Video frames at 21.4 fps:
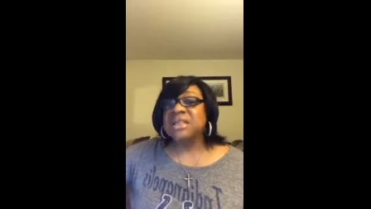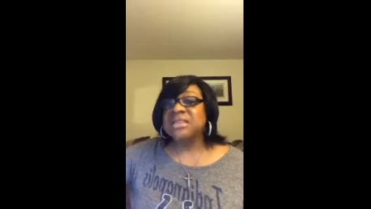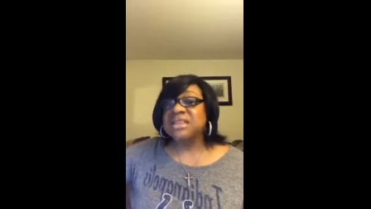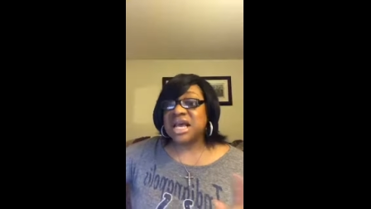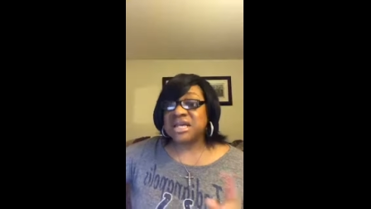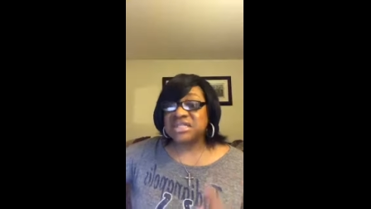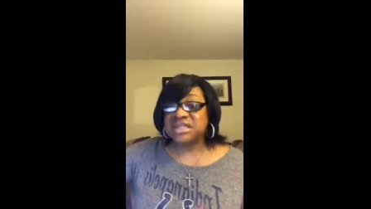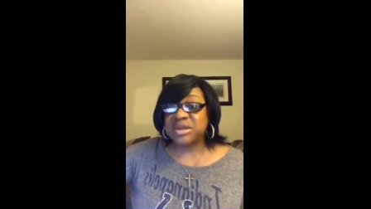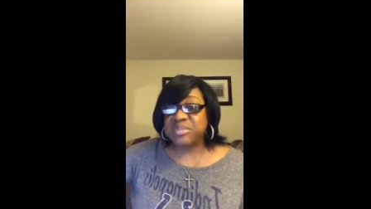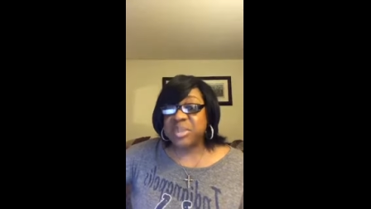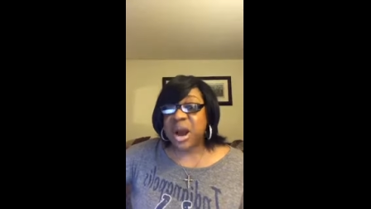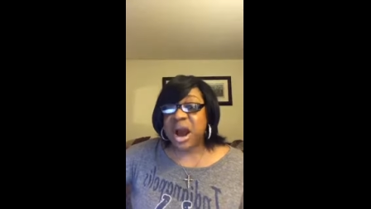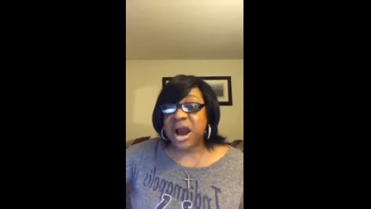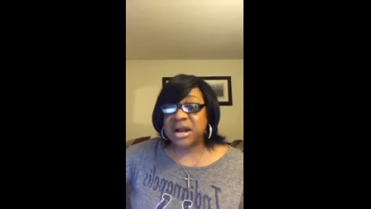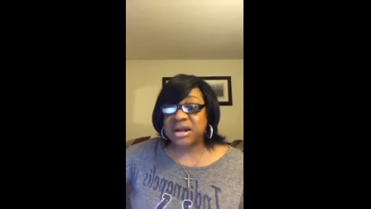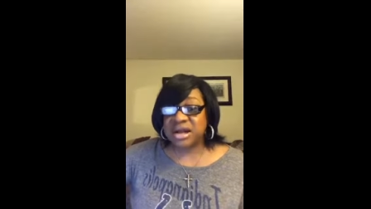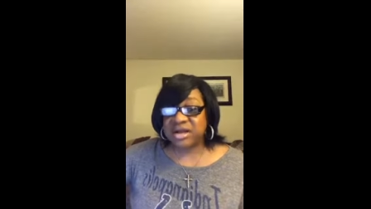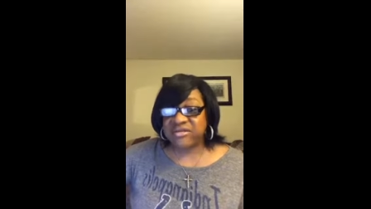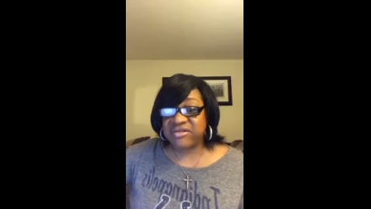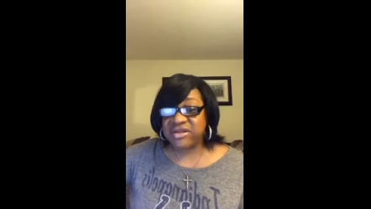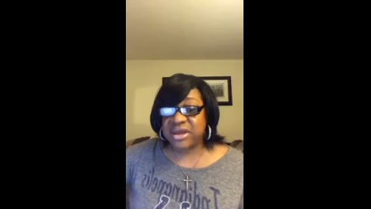That's a
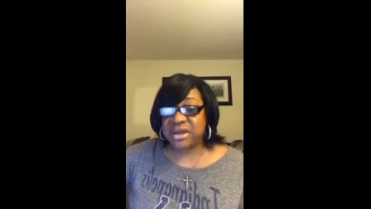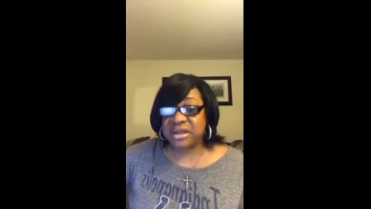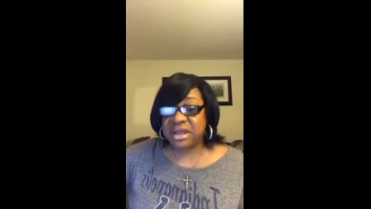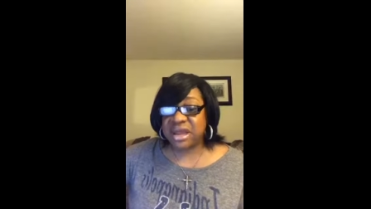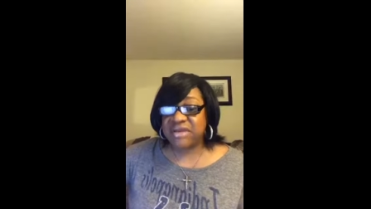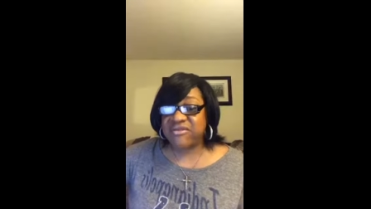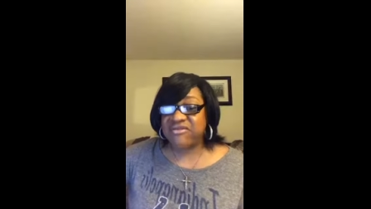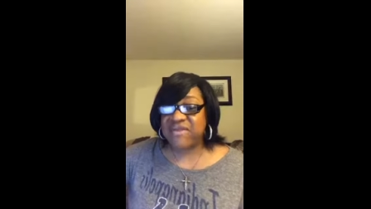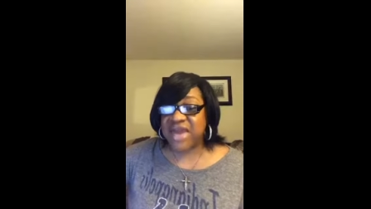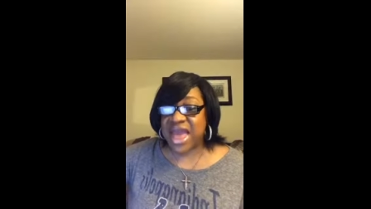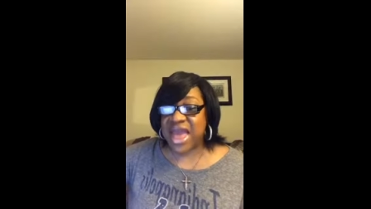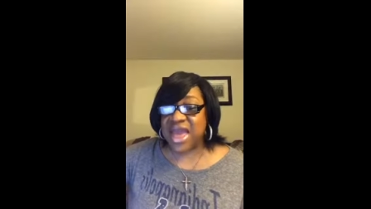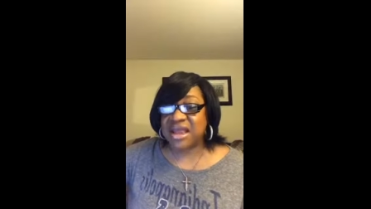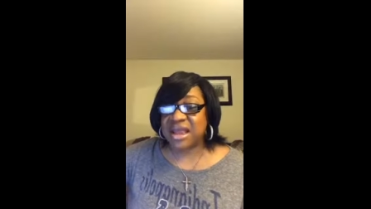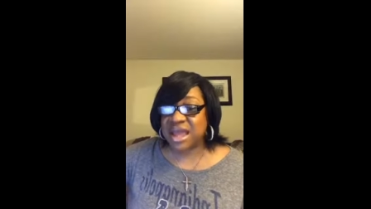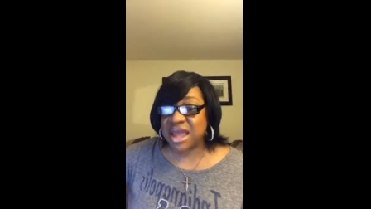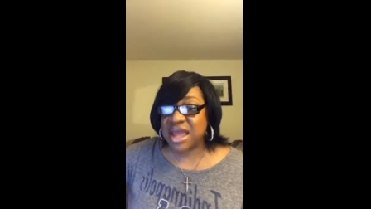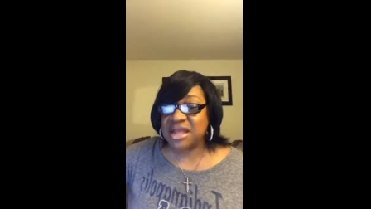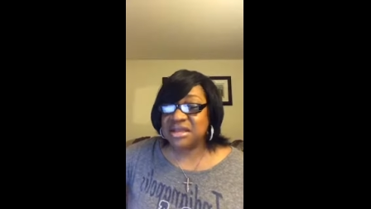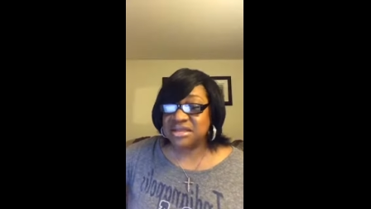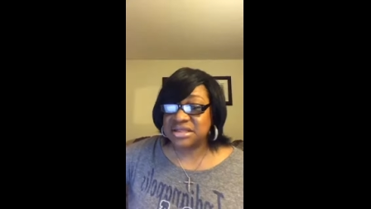part of it, Yvette.
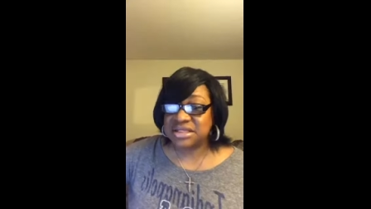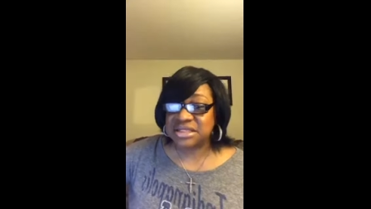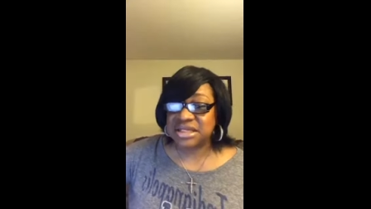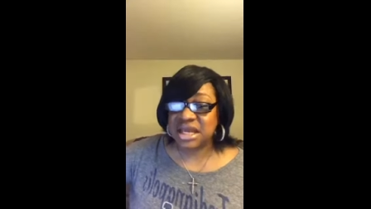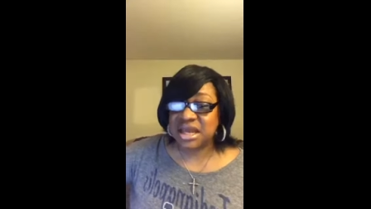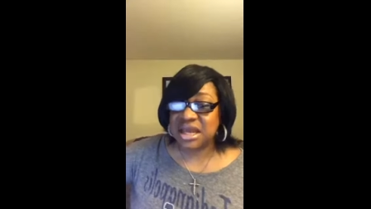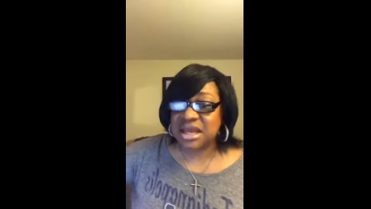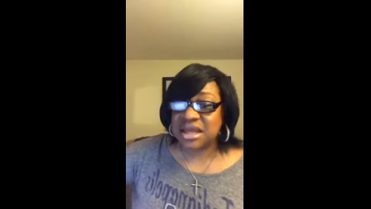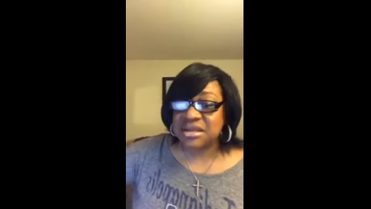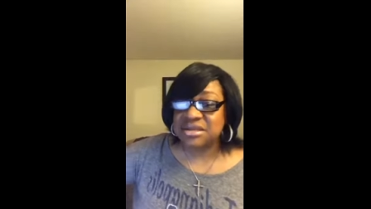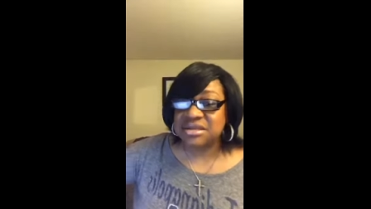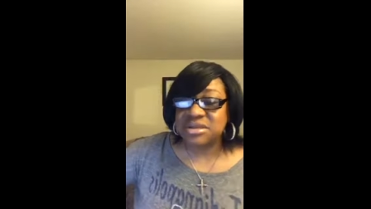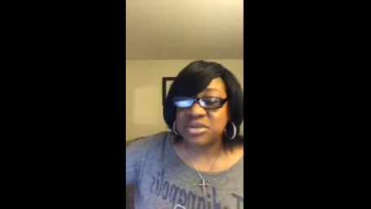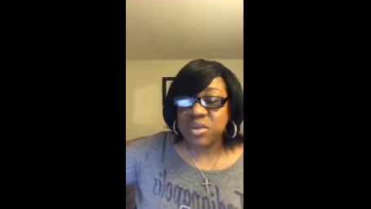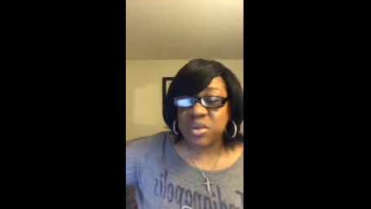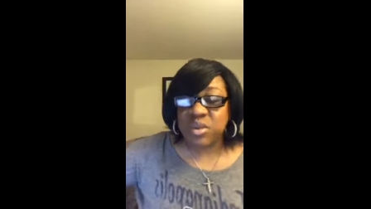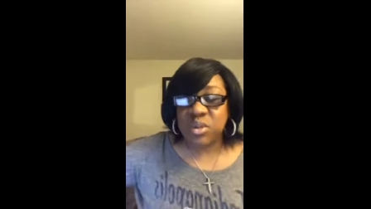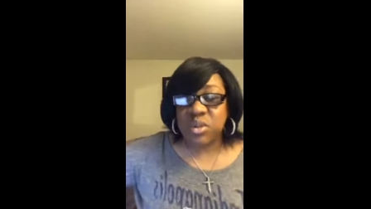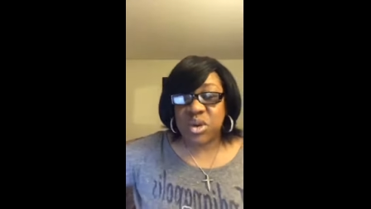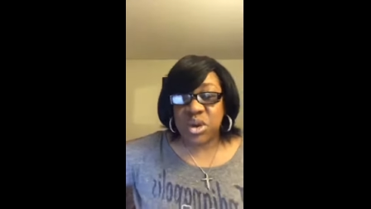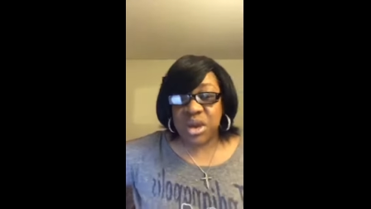Hidden sins.
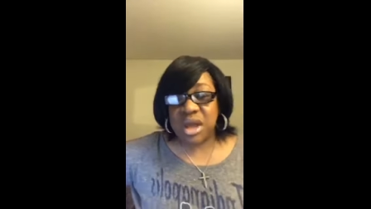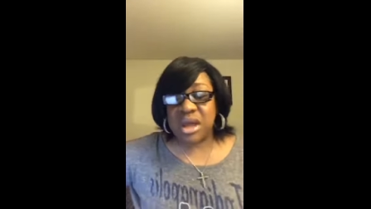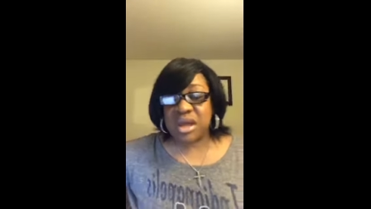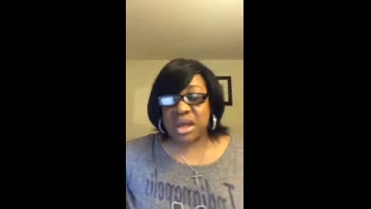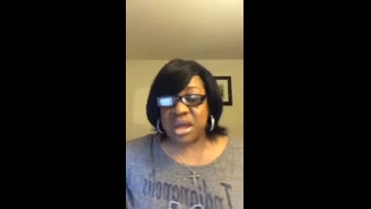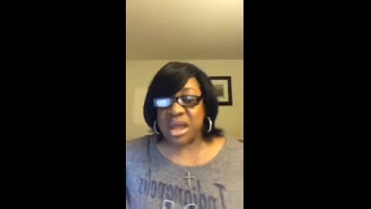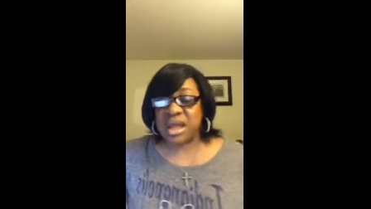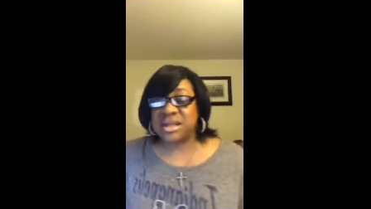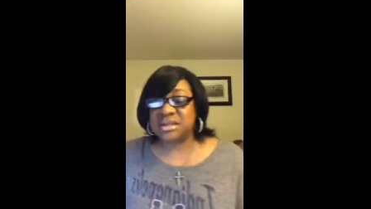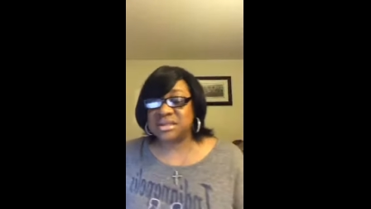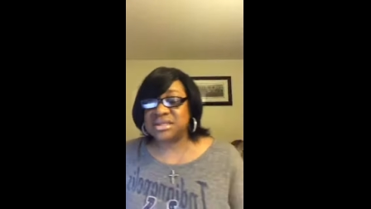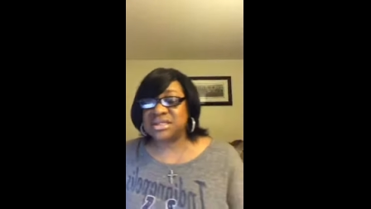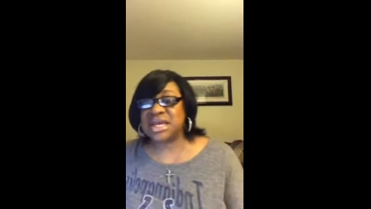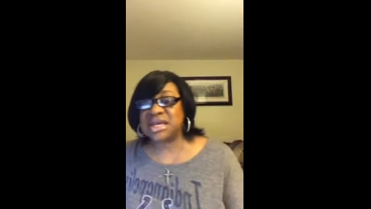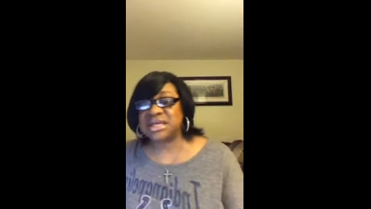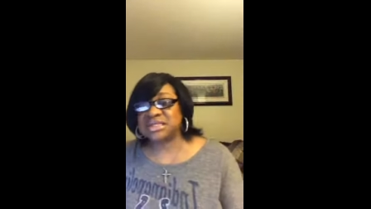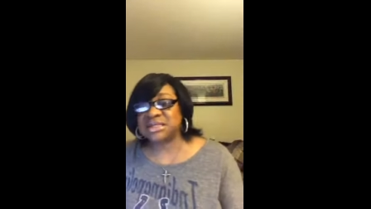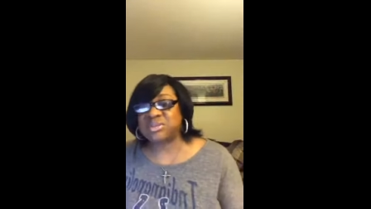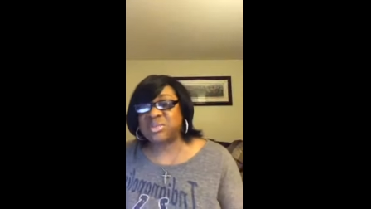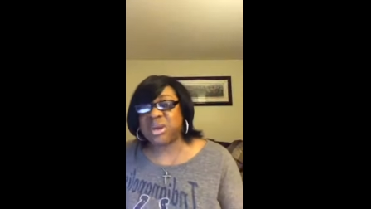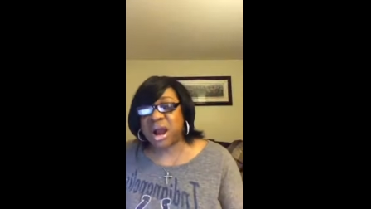Hidden
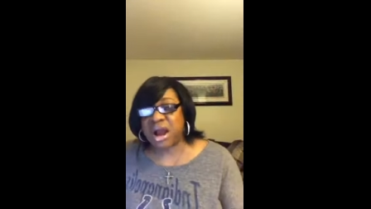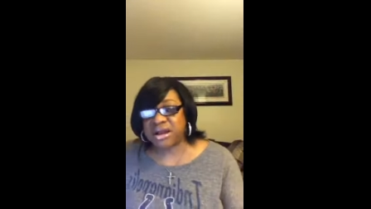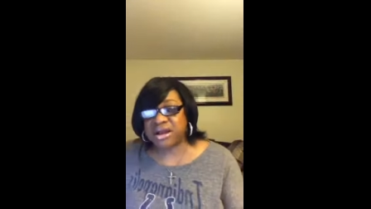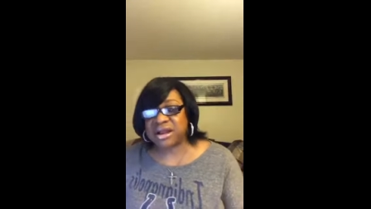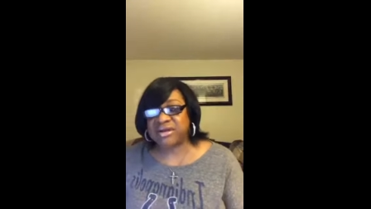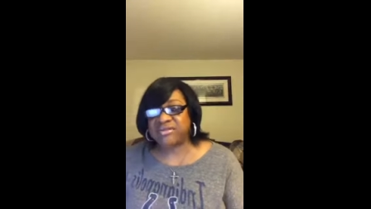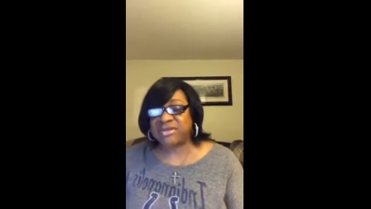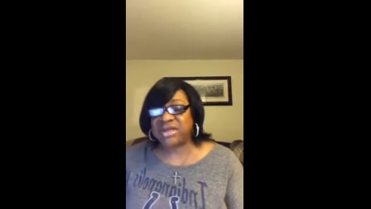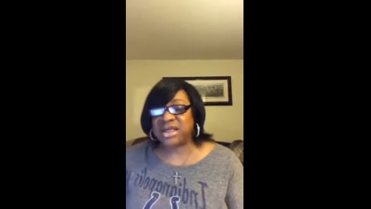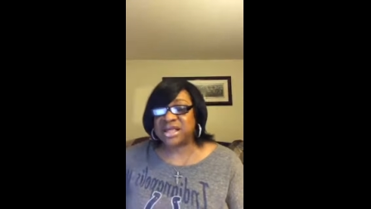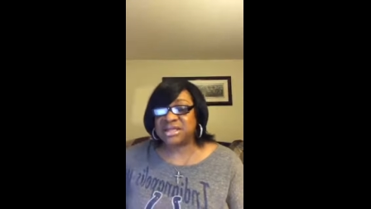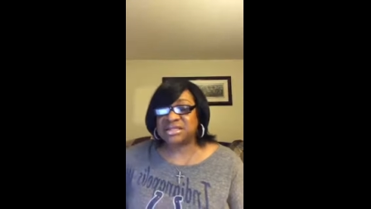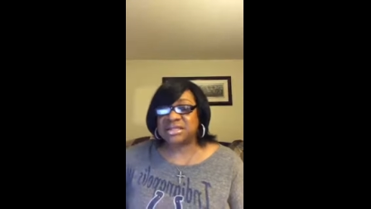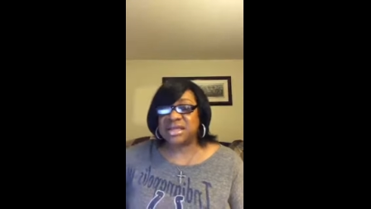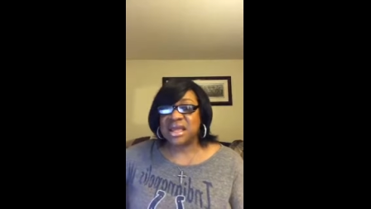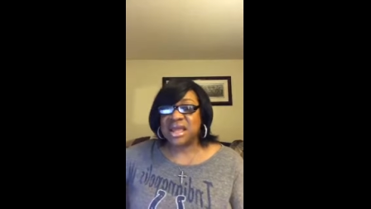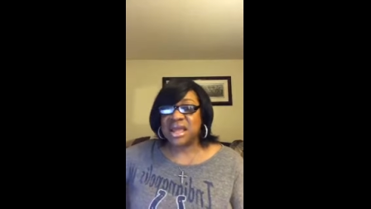sins, a part of it.